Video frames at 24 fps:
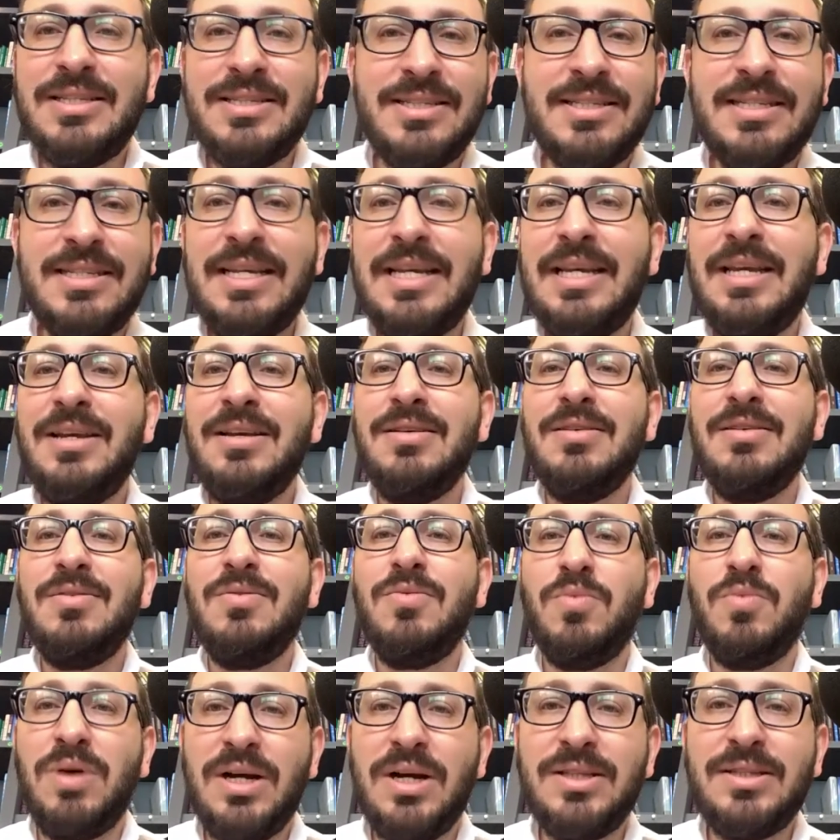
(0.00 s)
see
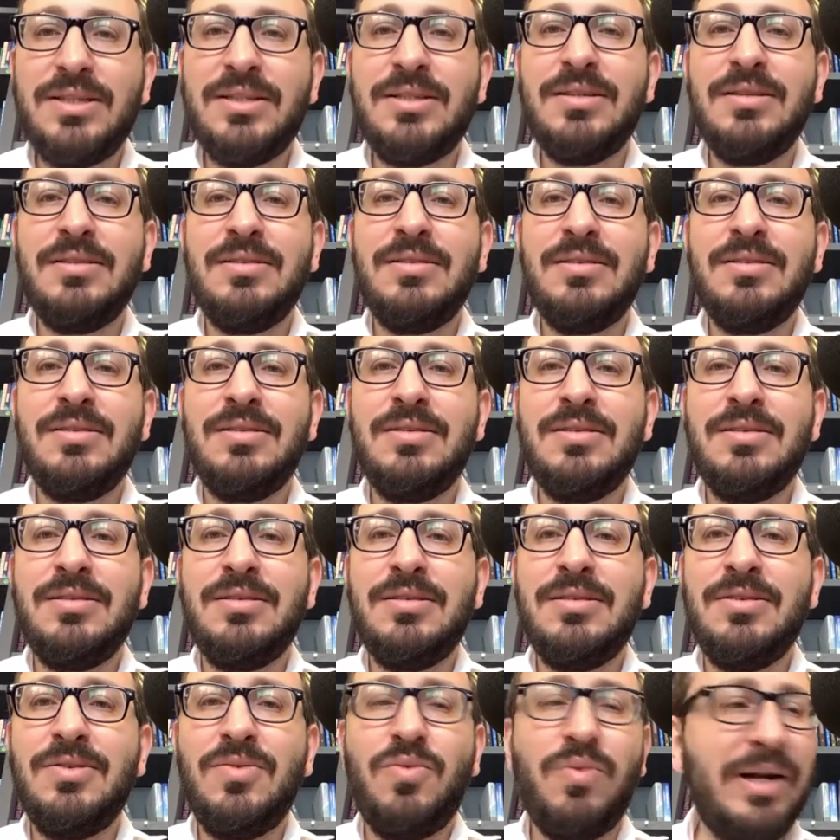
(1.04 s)
what
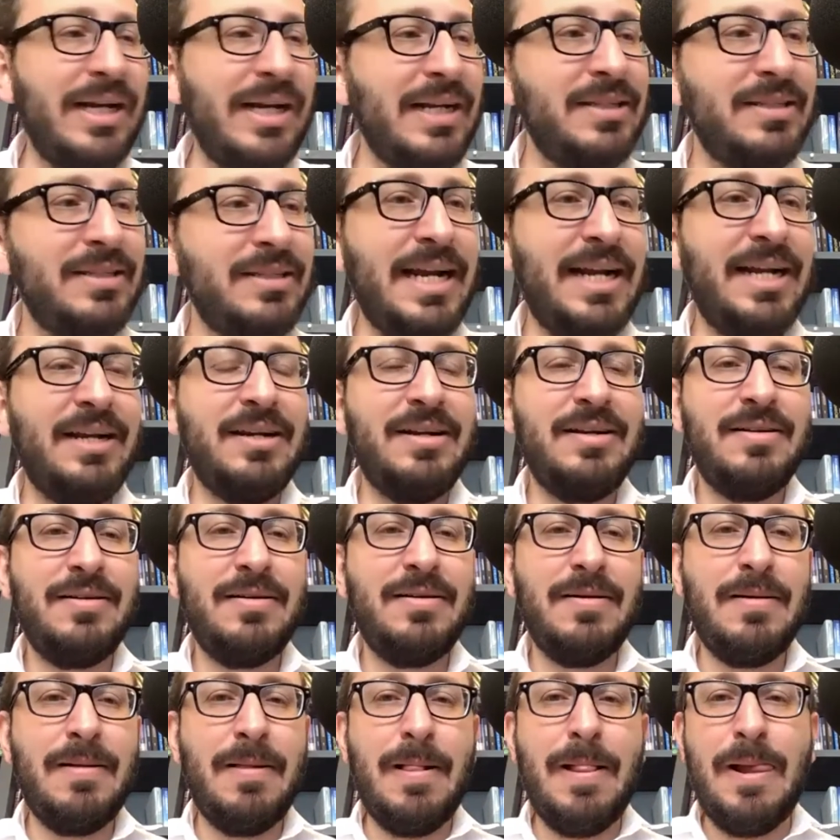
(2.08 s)
we can take.
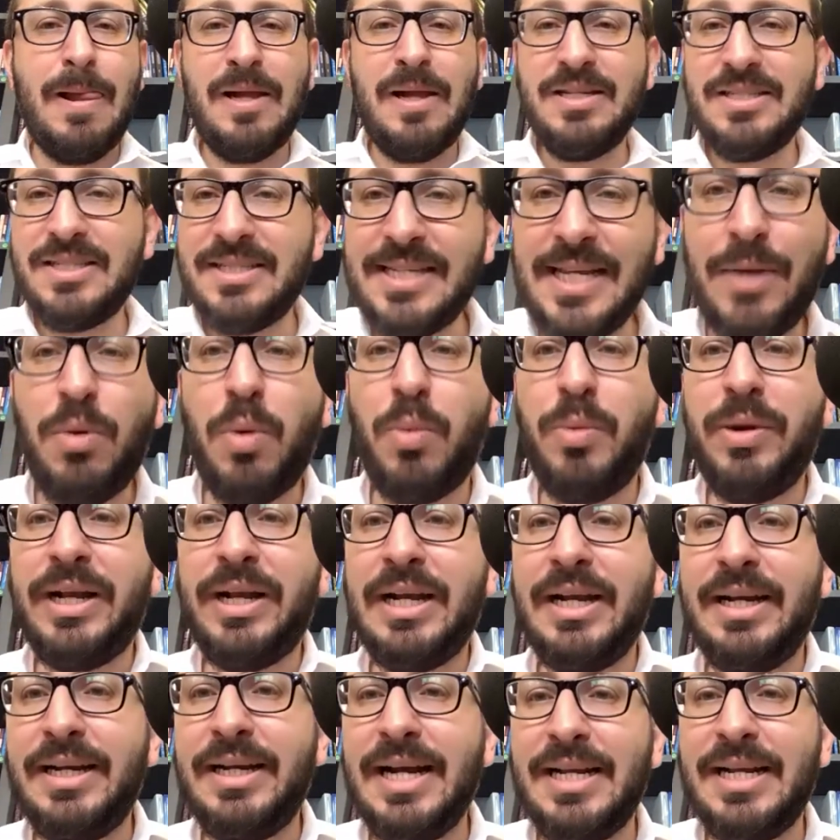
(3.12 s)
See what we
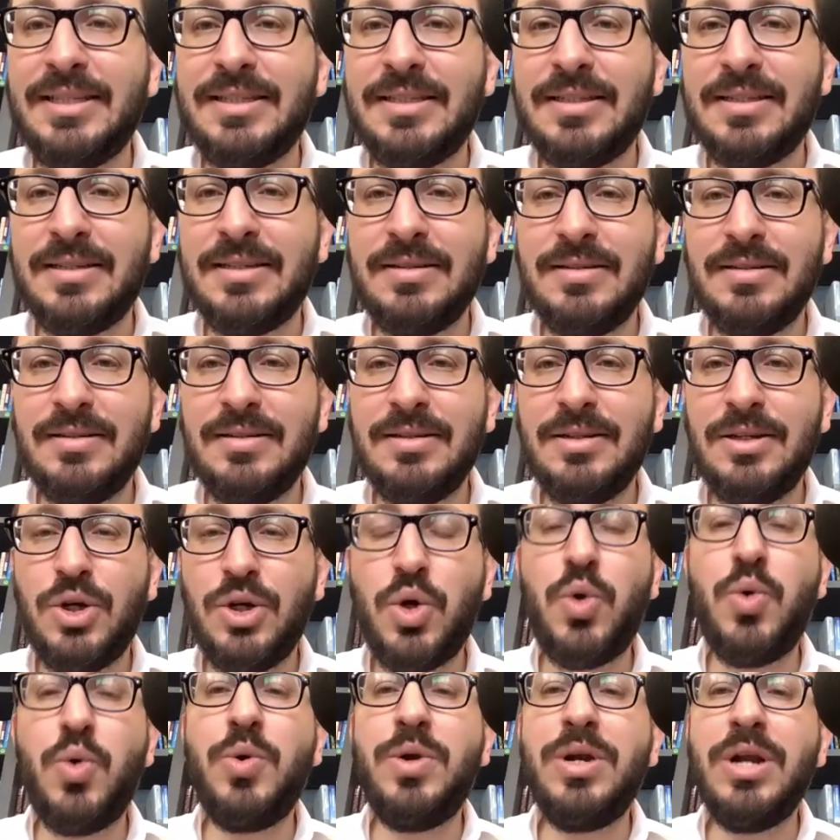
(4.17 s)
can get.
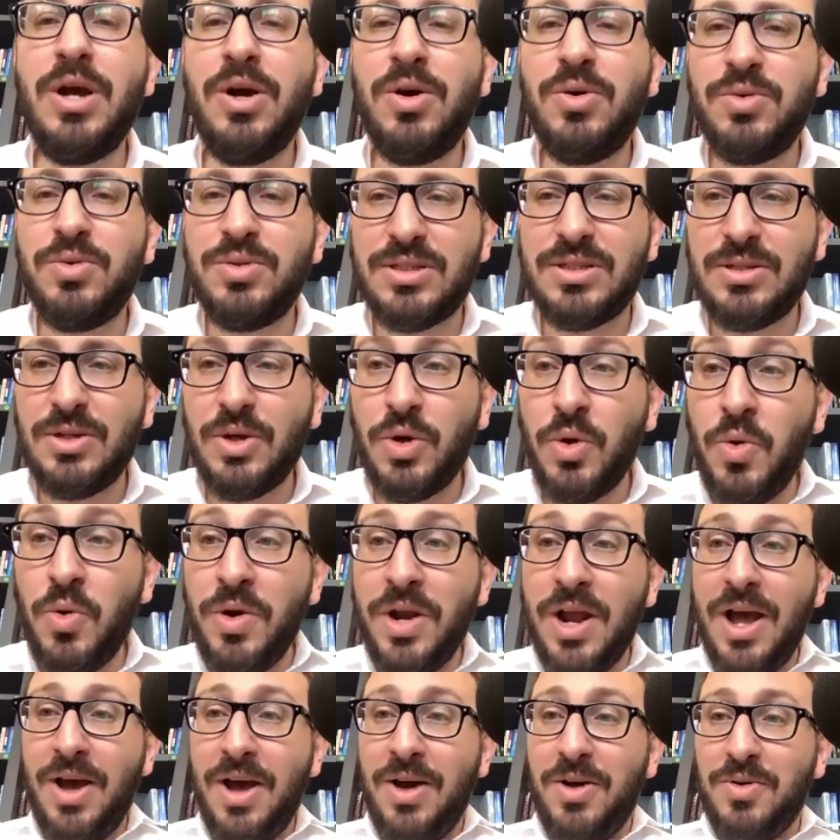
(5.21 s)
Who knows? Who
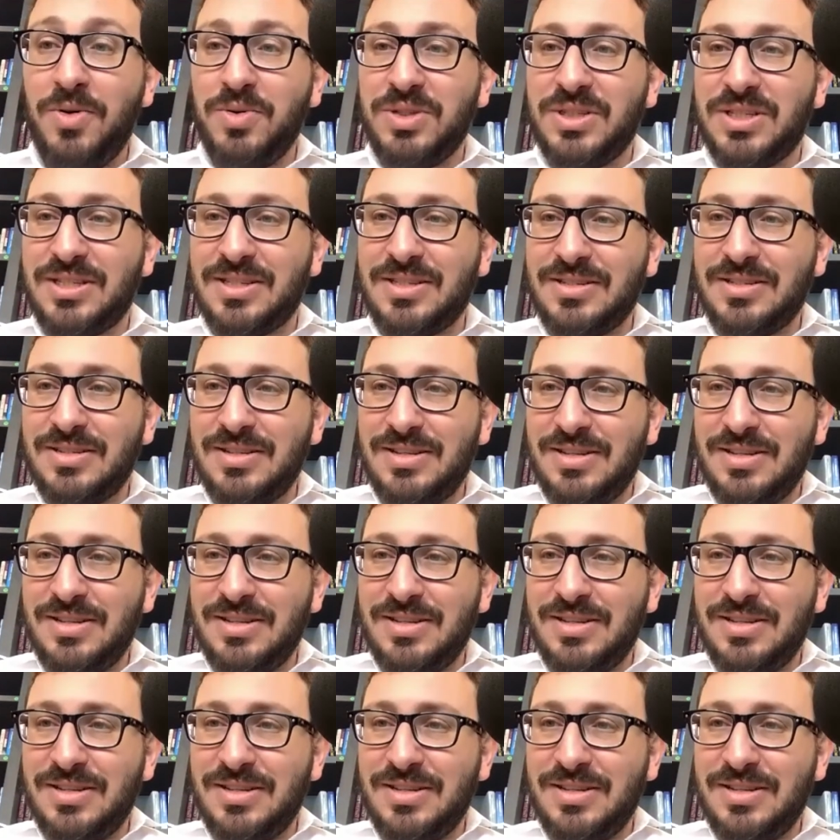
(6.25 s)
knows?